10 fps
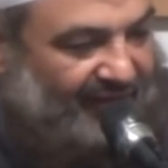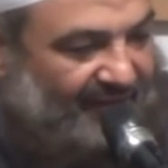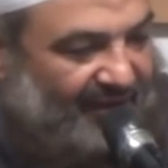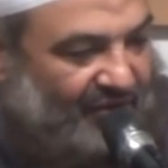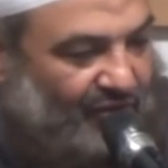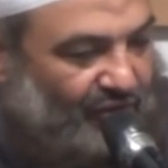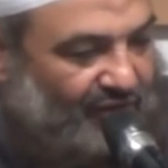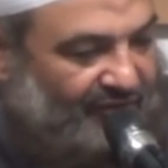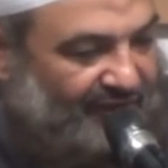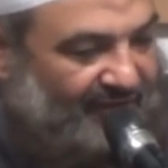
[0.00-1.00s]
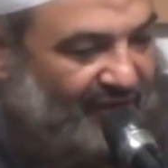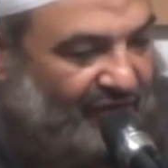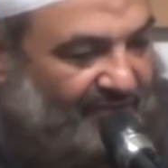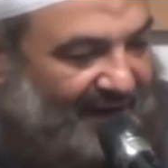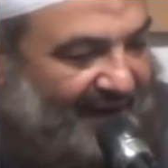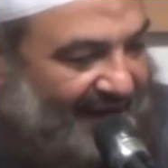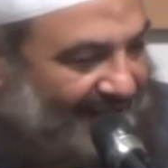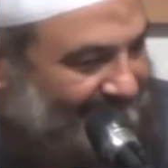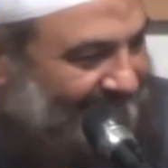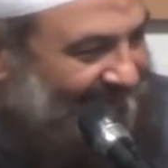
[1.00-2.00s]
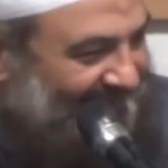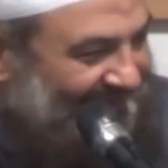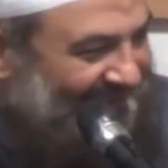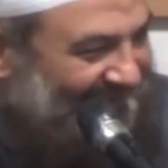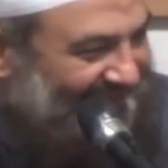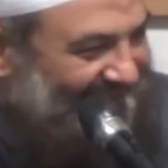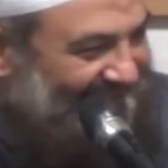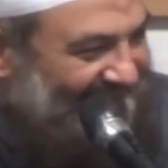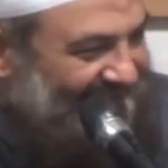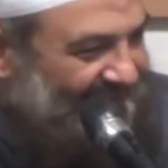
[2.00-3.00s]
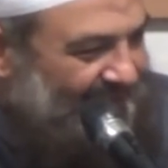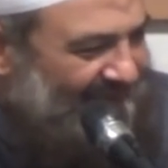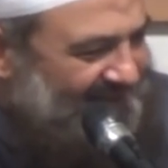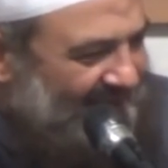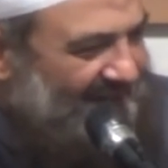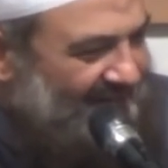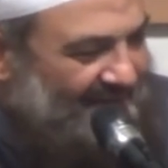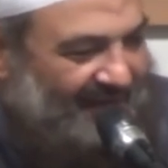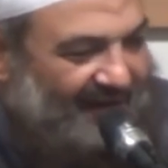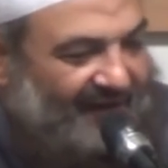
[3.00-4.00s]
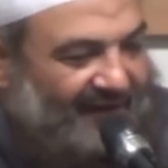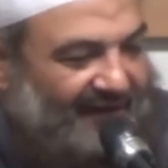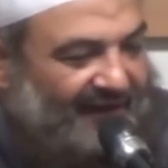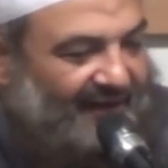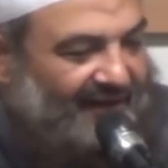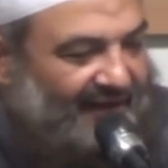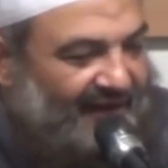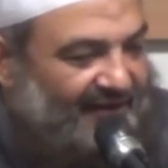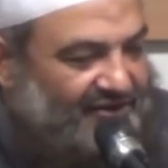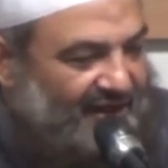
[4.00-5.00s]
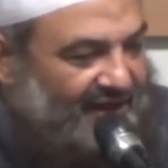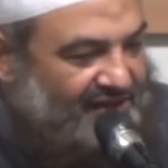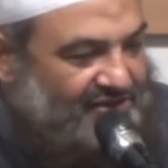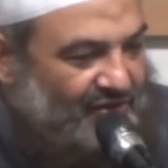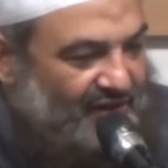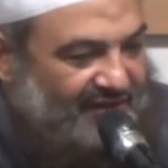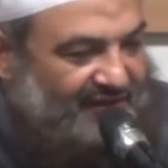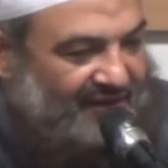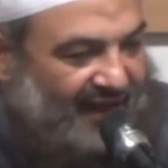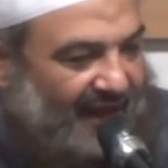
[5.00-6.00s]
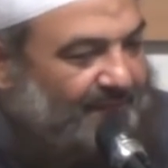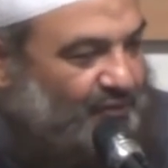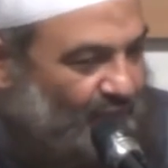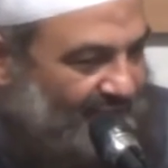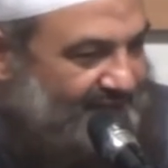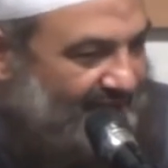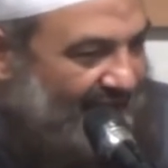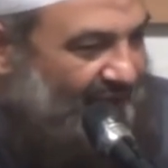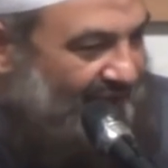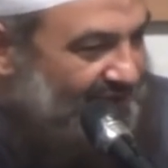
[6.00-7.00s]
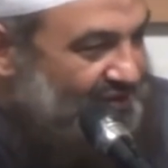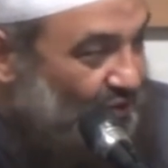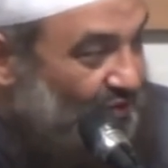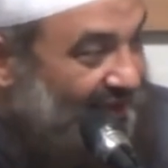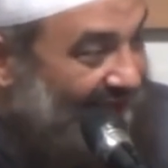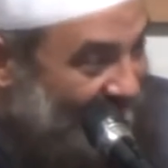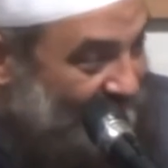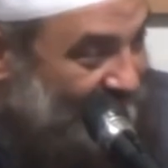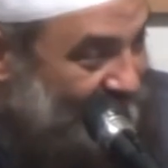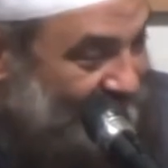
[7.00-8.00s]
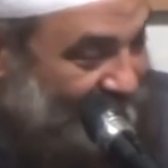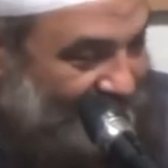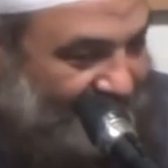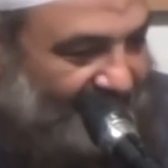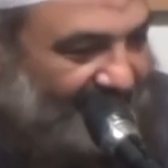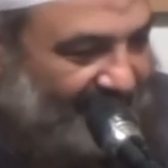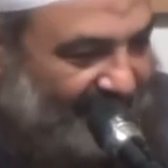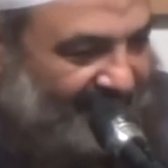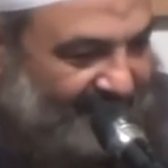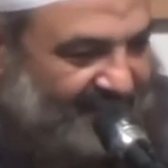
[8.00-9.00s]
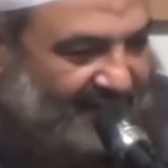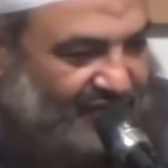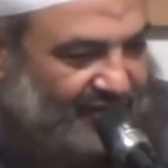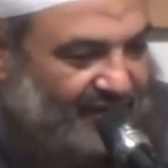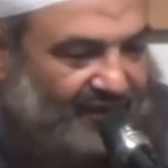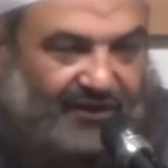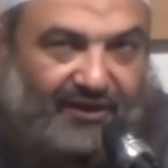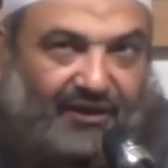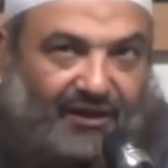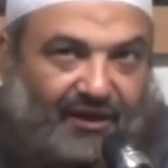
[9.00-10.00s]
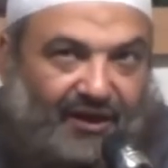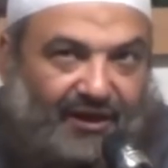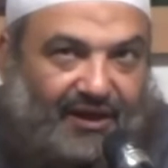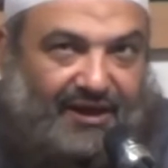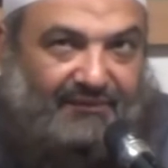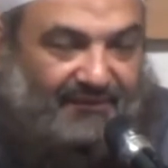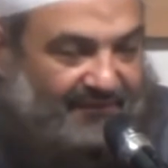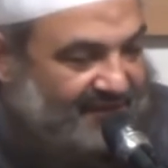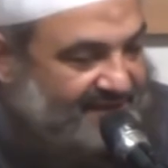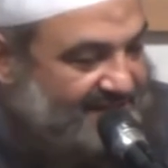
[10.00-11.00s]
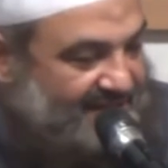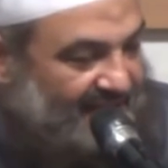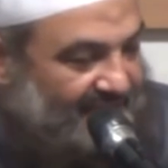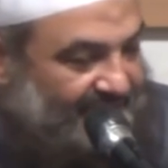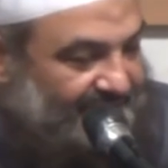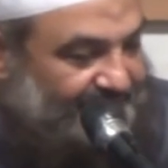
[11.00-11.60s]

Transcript: family called the family of Barakah, Pakistani family. And the Sheikh, he saw even the abattoirs, how they slaughtered the animals in this country. I can't remember the city.